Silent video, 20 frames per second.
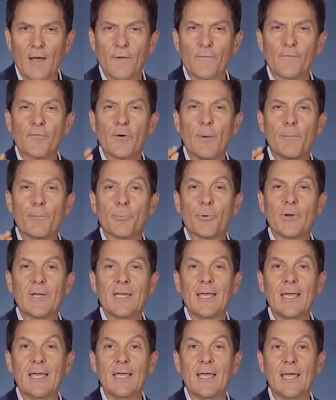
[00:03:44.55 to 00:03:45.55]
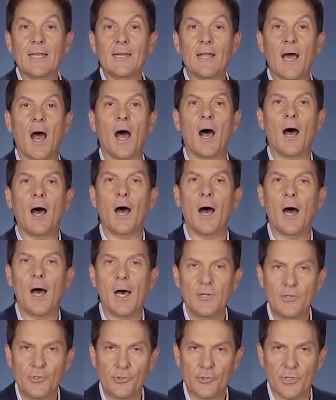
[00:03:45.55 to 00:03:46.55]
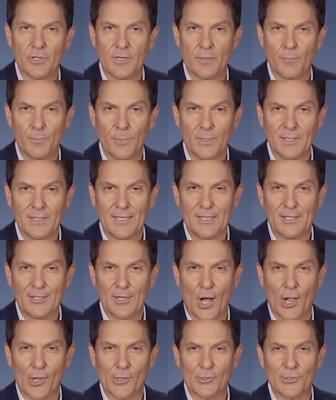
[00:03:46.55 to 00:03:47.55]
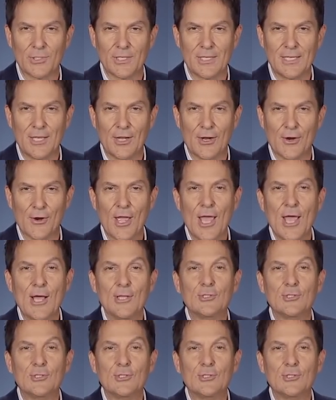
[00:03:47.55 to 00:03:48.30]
from bringing in $100 million a year